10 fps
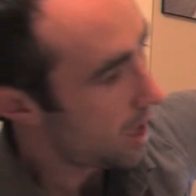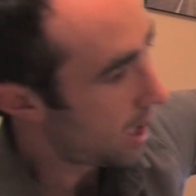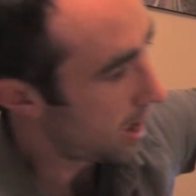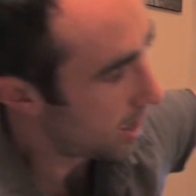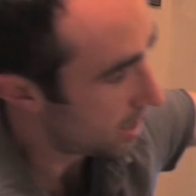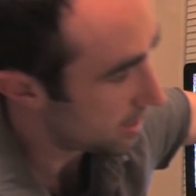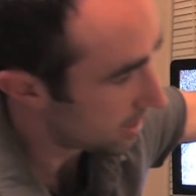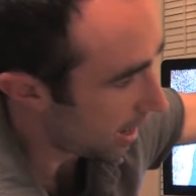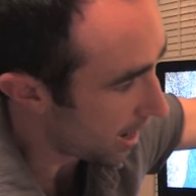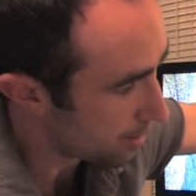
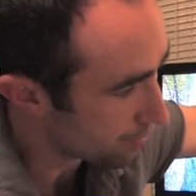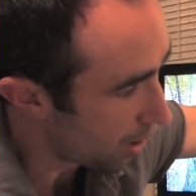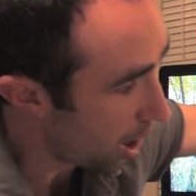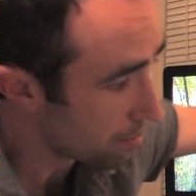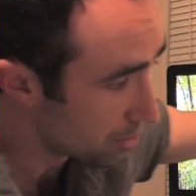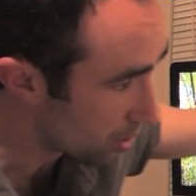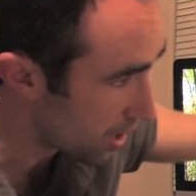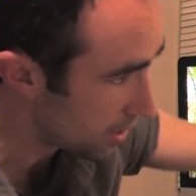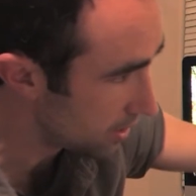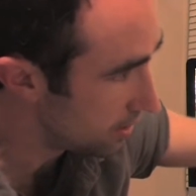and I have
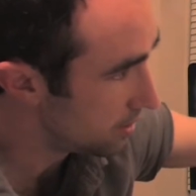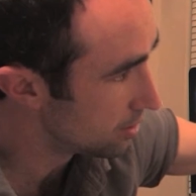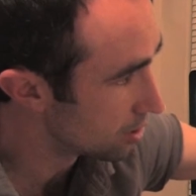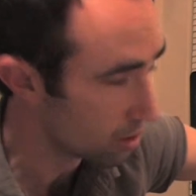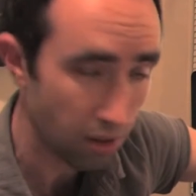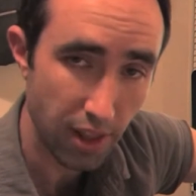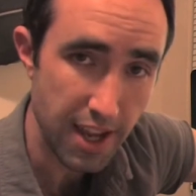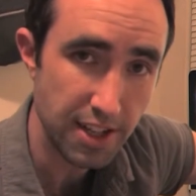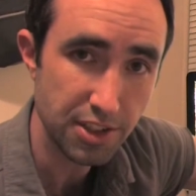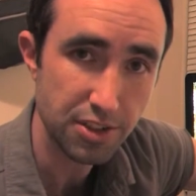upgraded to the
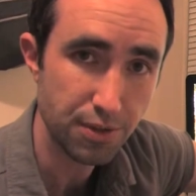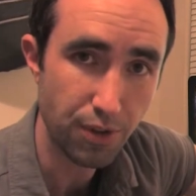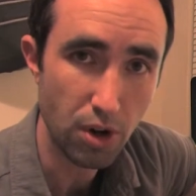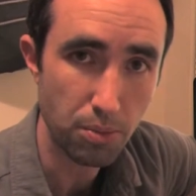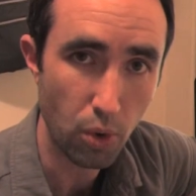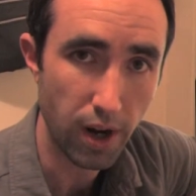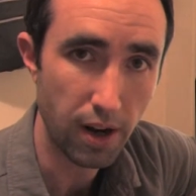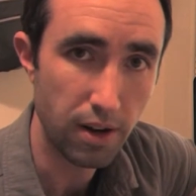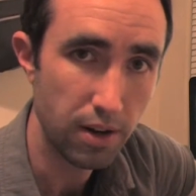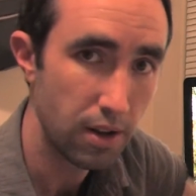latest
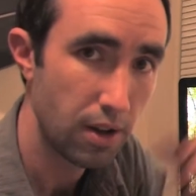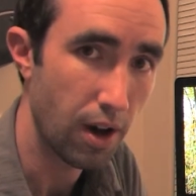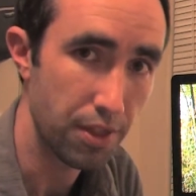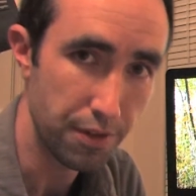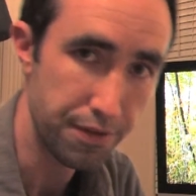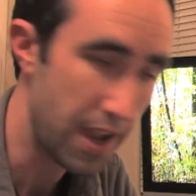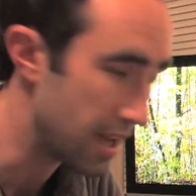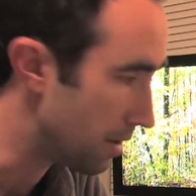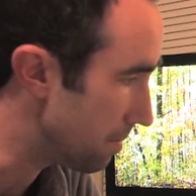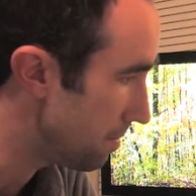firmware on the
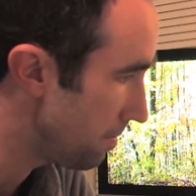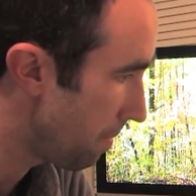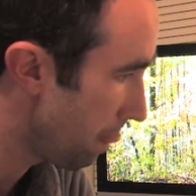Phantom.